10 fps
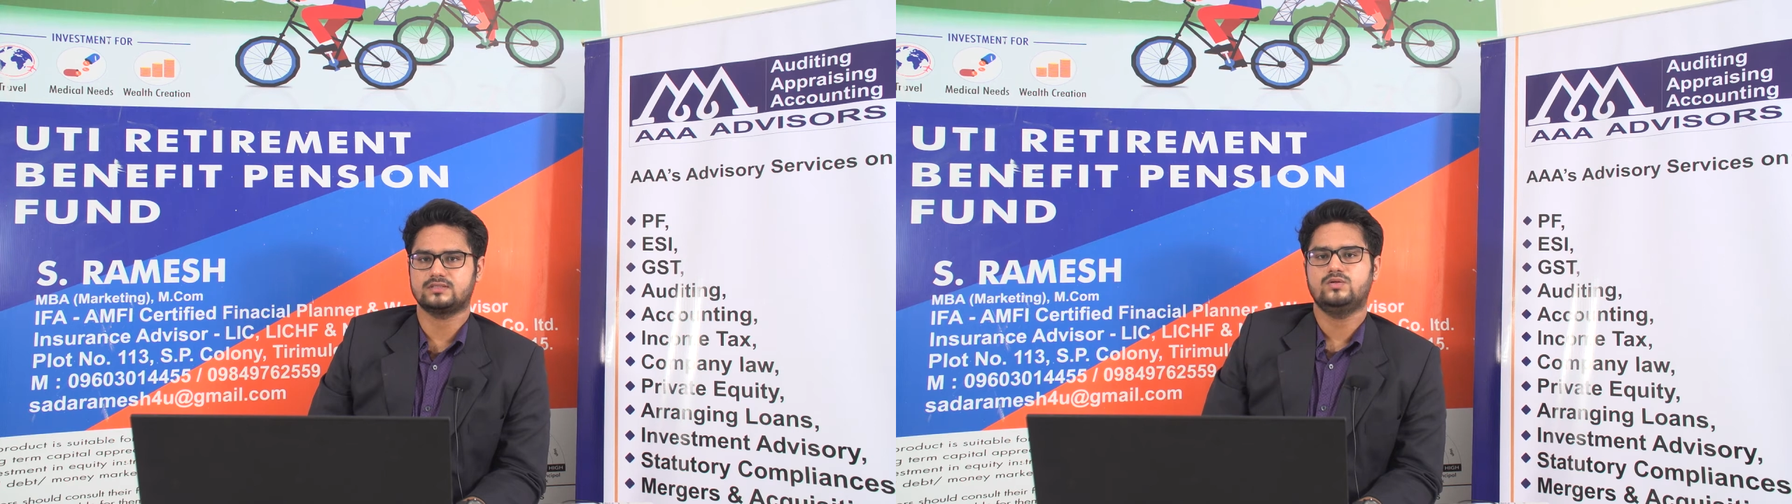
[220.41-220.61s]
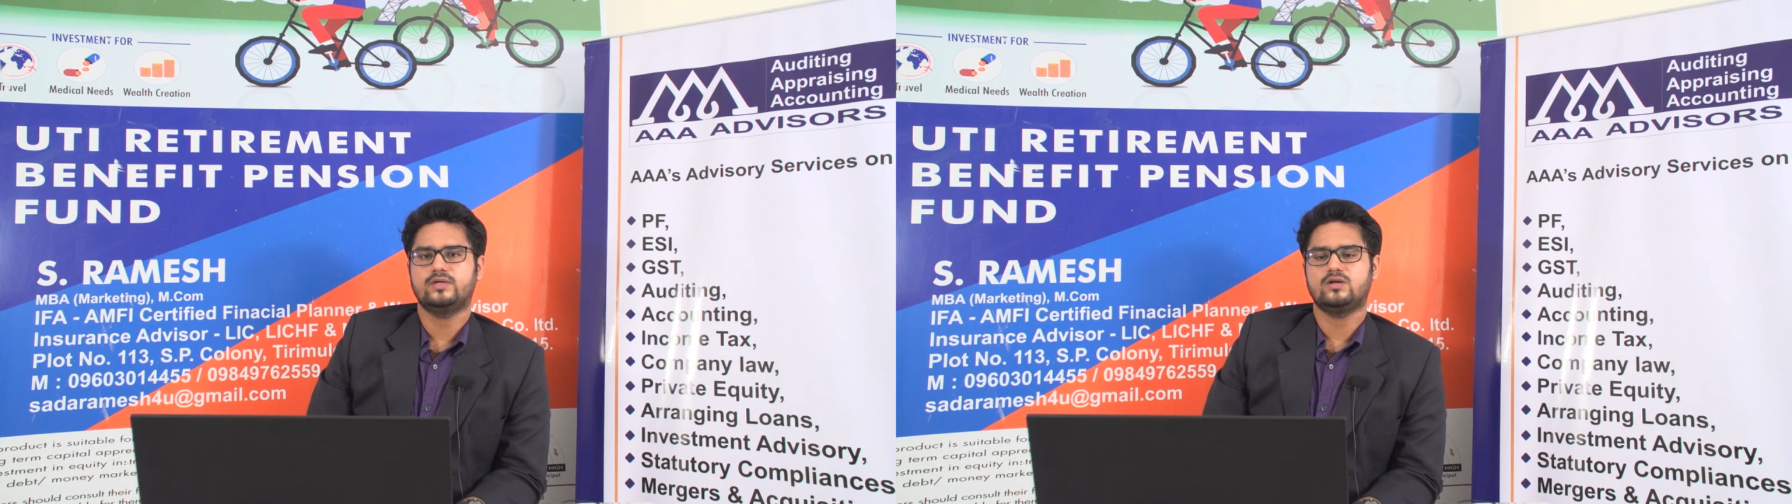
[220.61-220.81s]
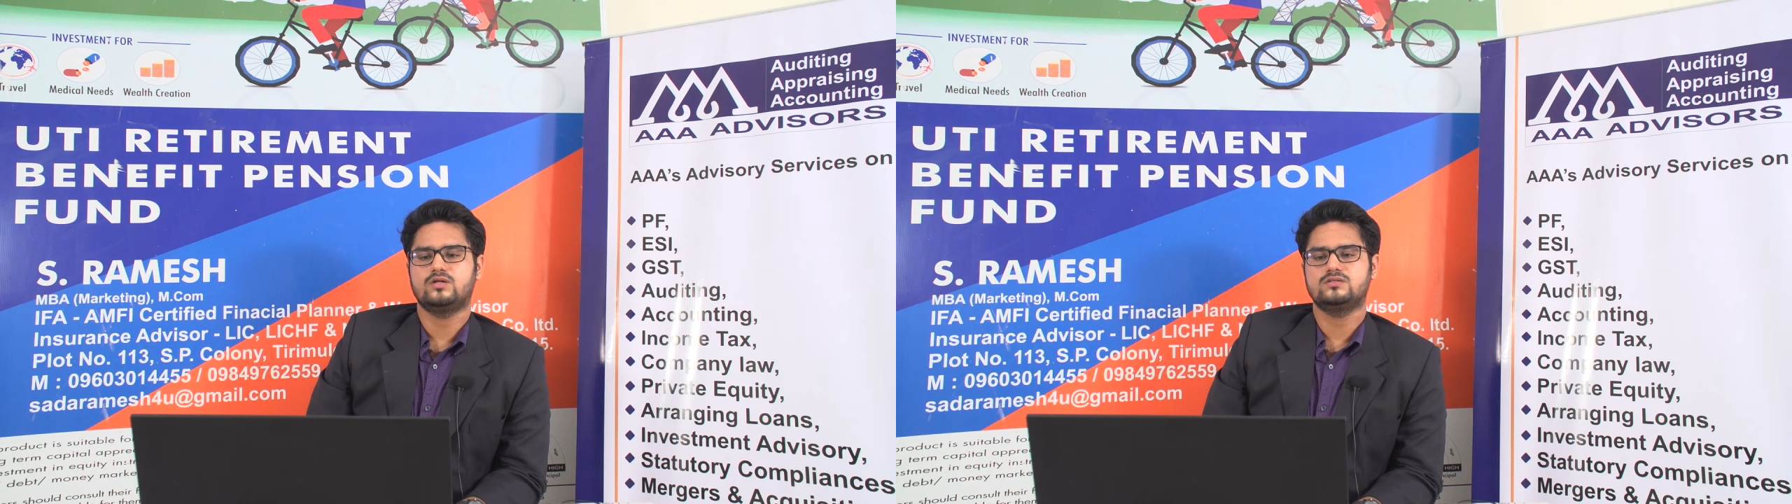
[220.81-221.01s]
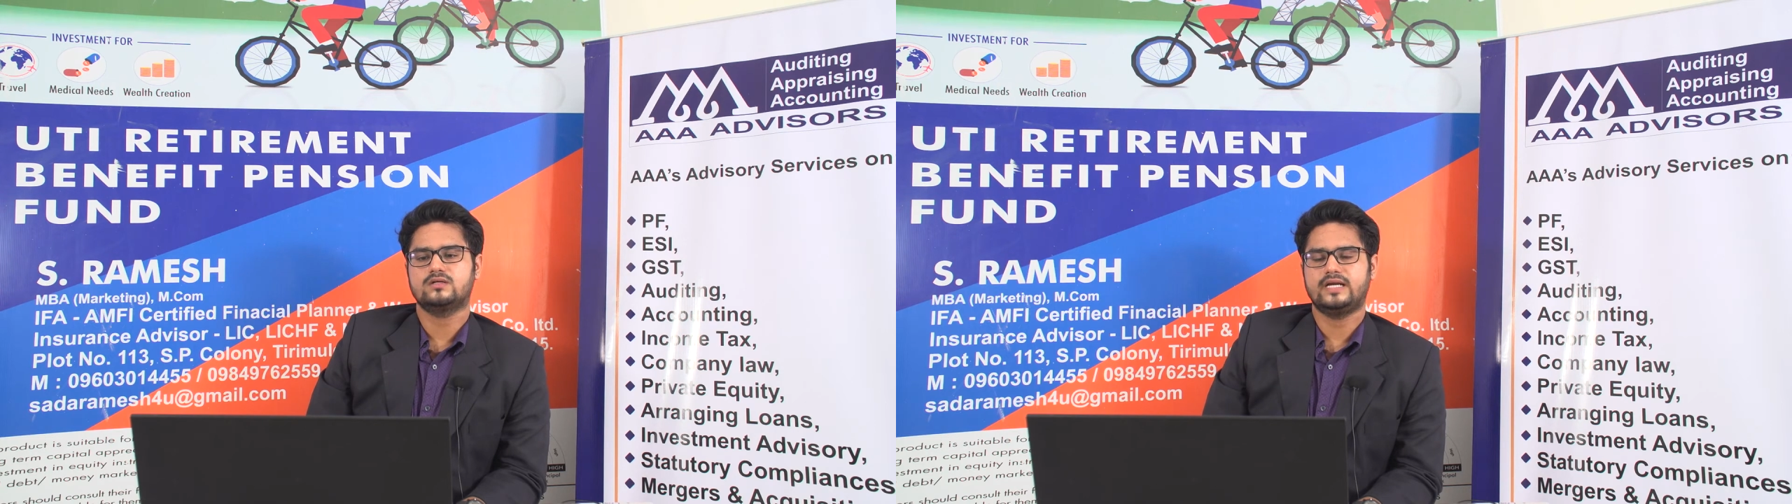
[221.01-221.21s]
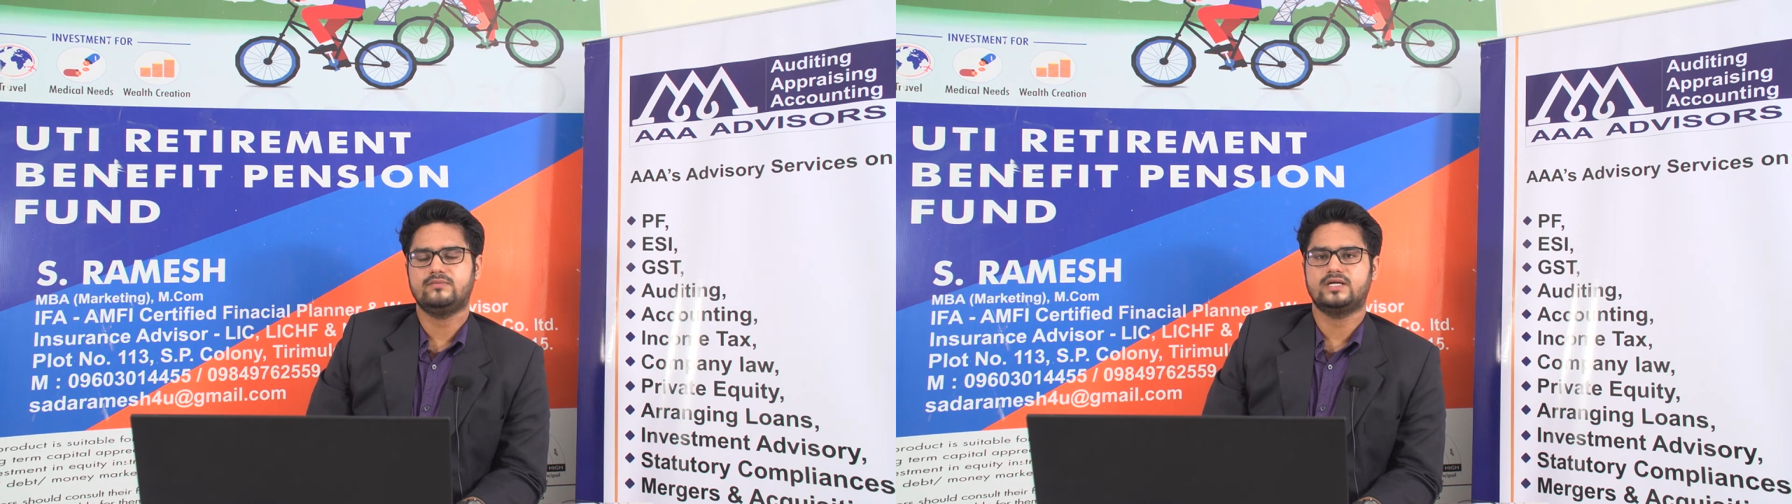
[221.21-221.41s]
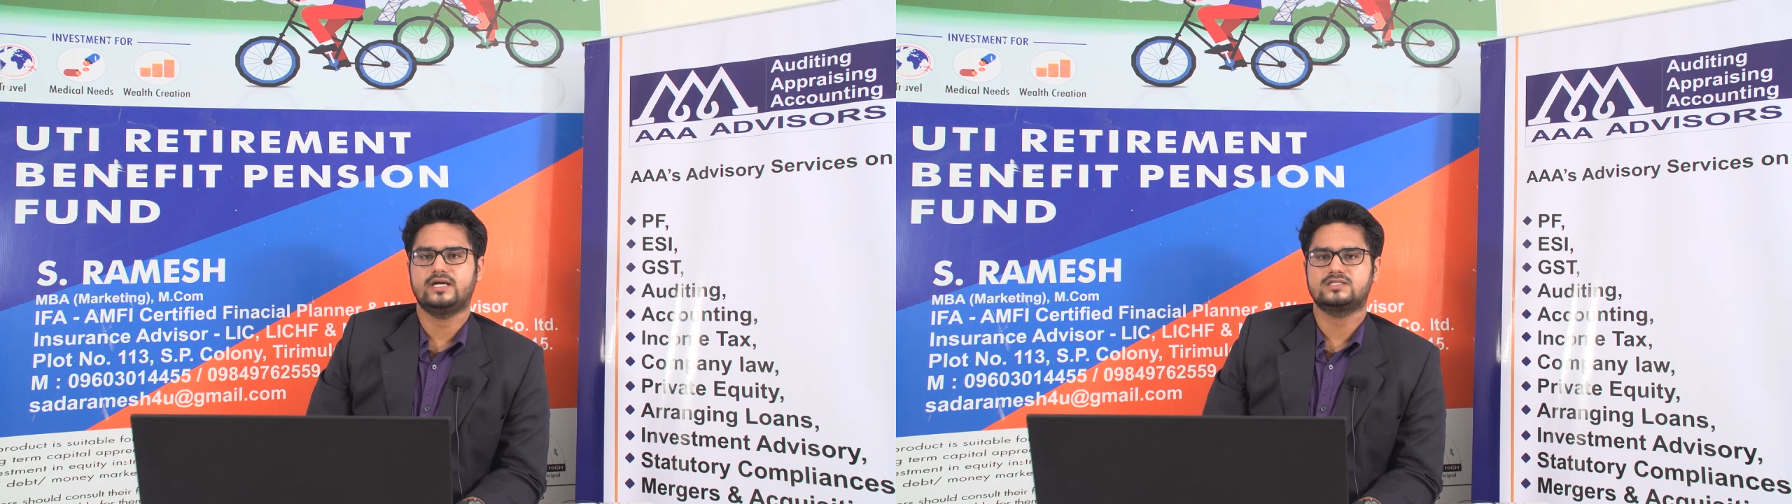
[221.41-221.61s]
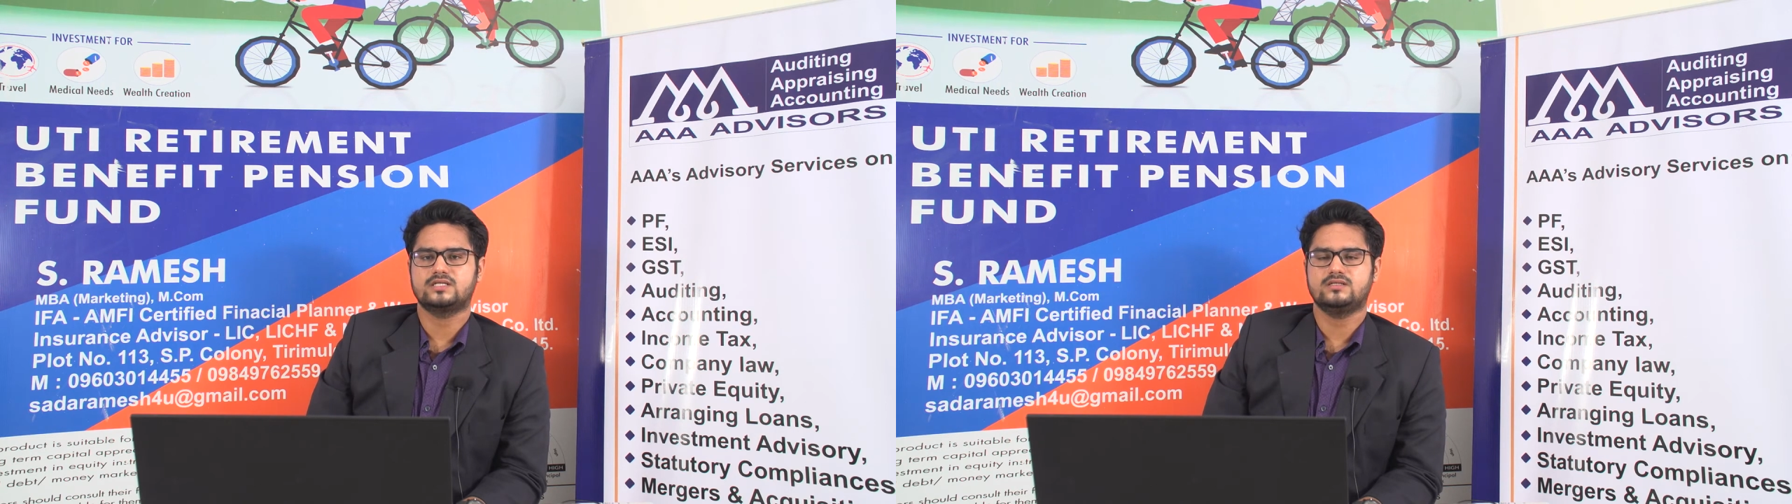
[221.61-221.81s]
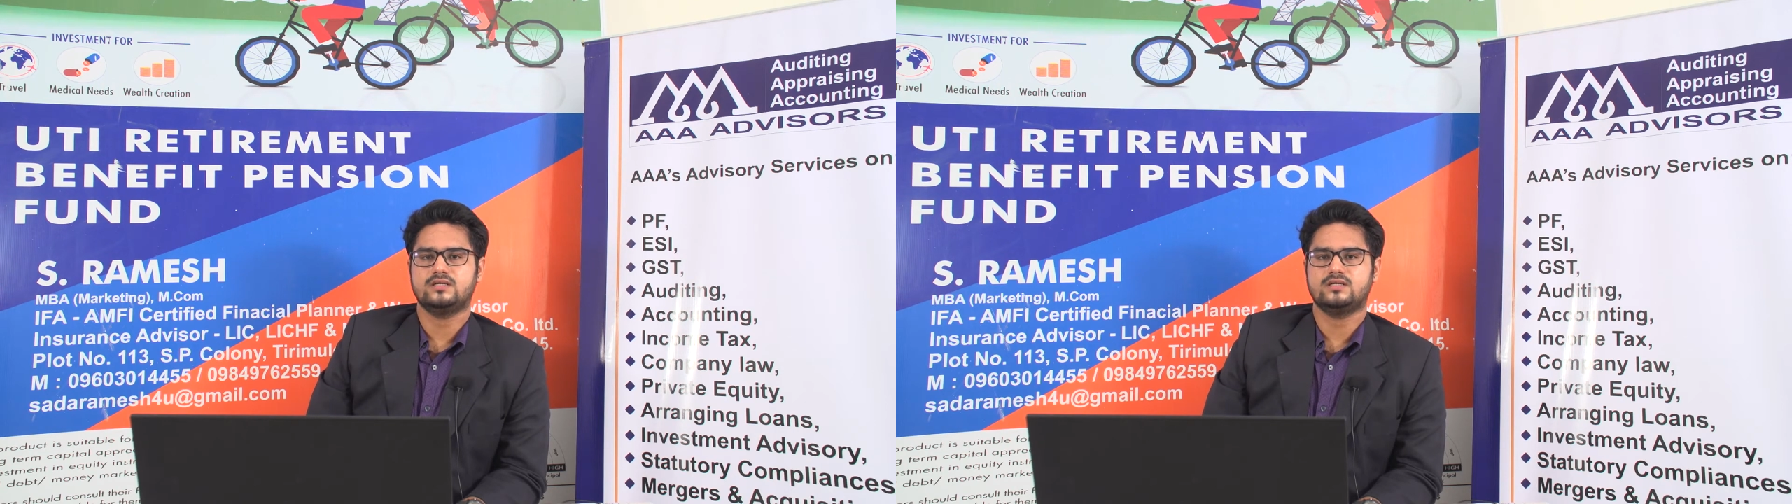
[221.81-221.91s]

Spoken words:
You can also claim deduction